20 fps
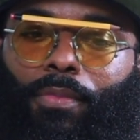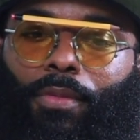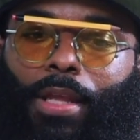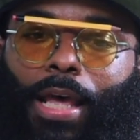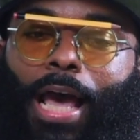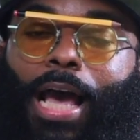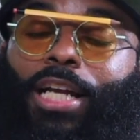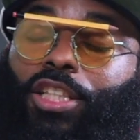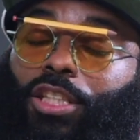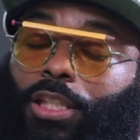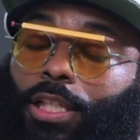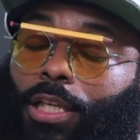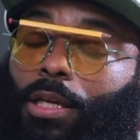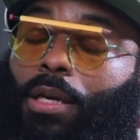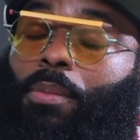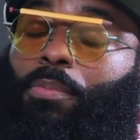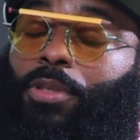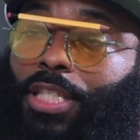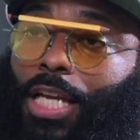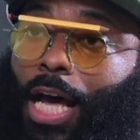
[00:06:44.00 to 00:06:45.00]
actually
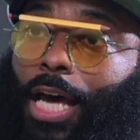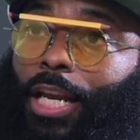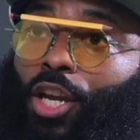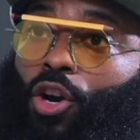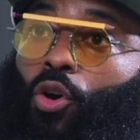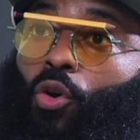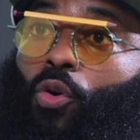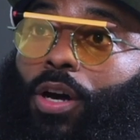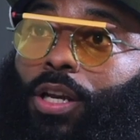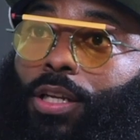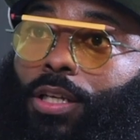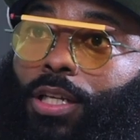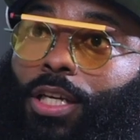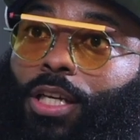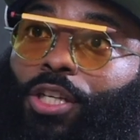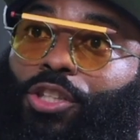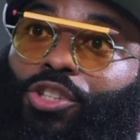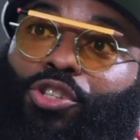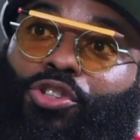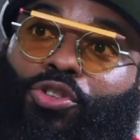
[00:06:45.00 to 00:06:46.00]
him signing on
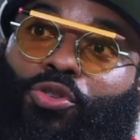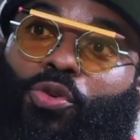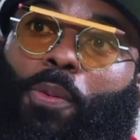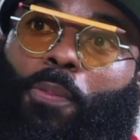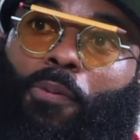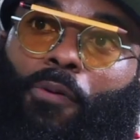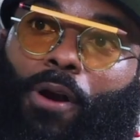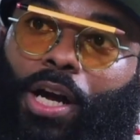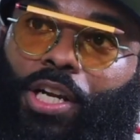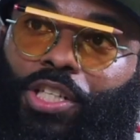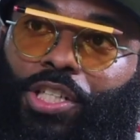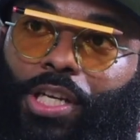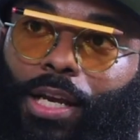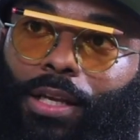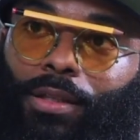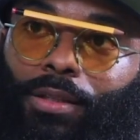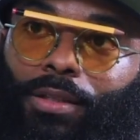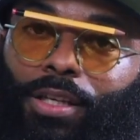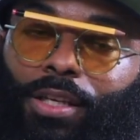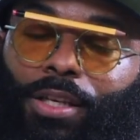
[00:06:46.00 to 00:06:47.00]
to do the
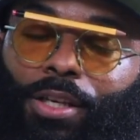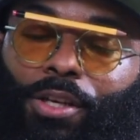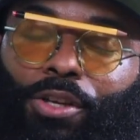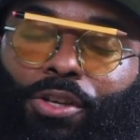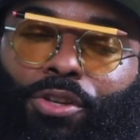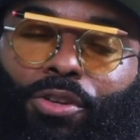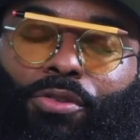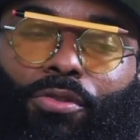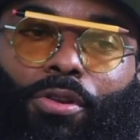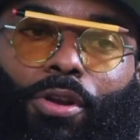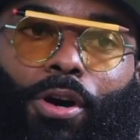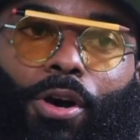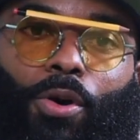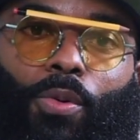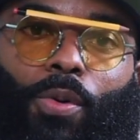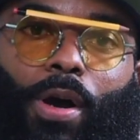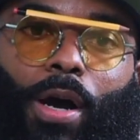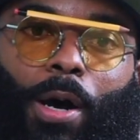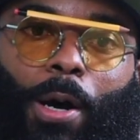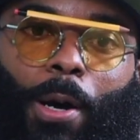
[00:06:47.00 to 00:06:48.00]
project, you
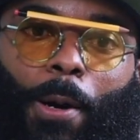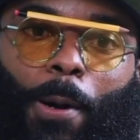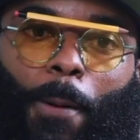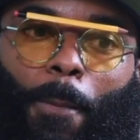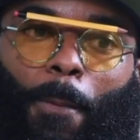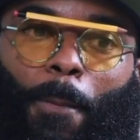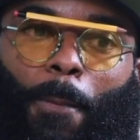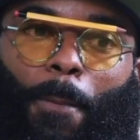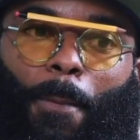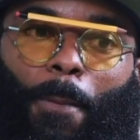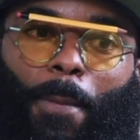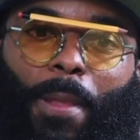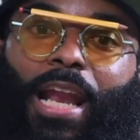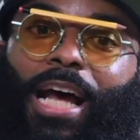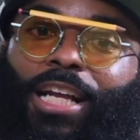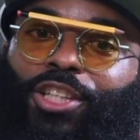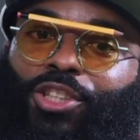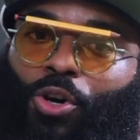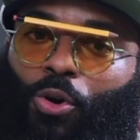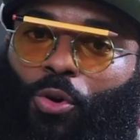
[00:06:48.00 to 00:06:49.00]
know, and
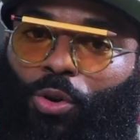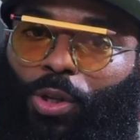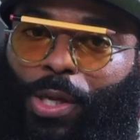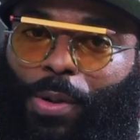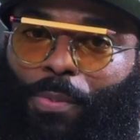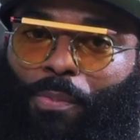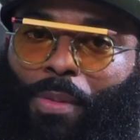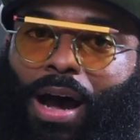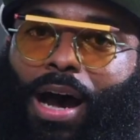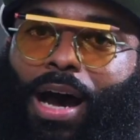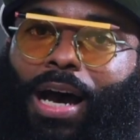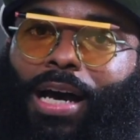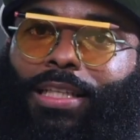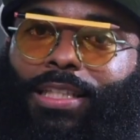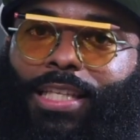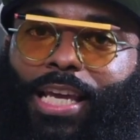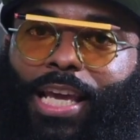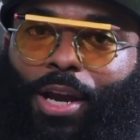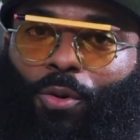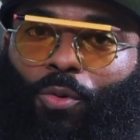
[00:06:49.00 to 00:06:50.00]
I told him my
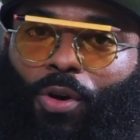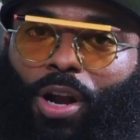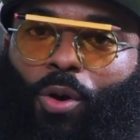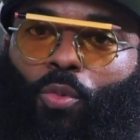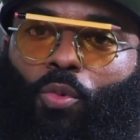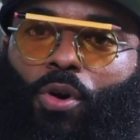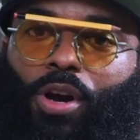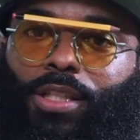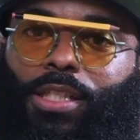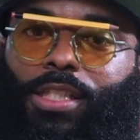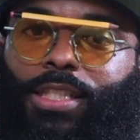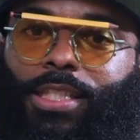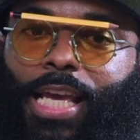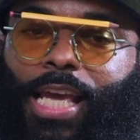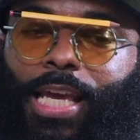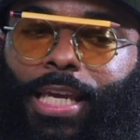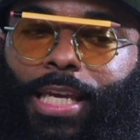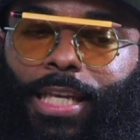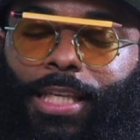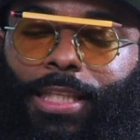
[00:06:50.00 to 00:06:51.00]
idea and where I wanted to
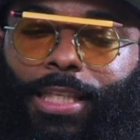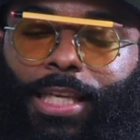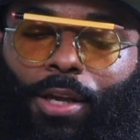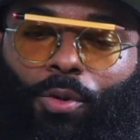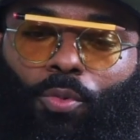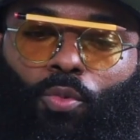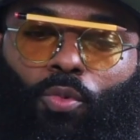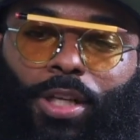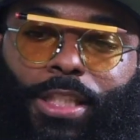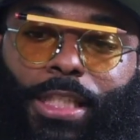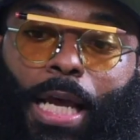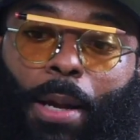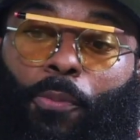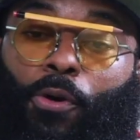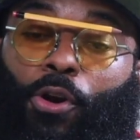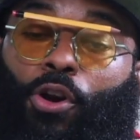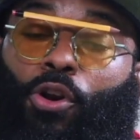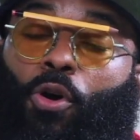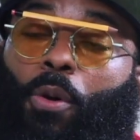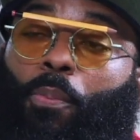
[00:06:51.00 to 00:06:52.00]
take it. And then once I
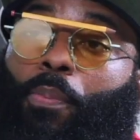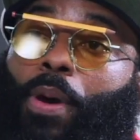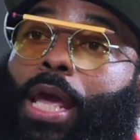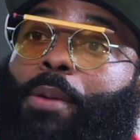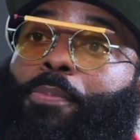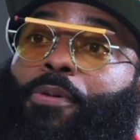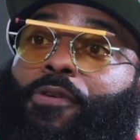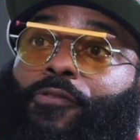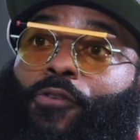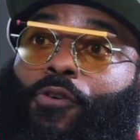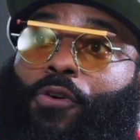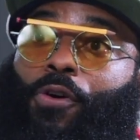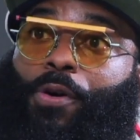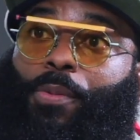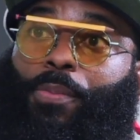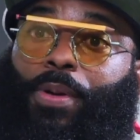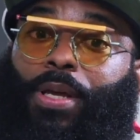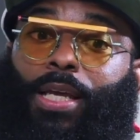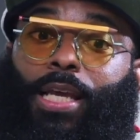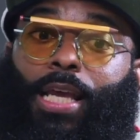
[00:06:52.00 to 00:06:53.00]
put it on paper for
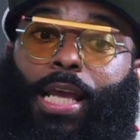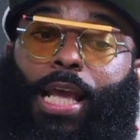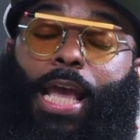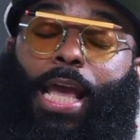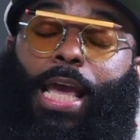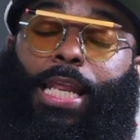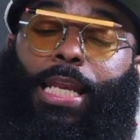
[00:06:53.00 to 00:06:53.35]
him and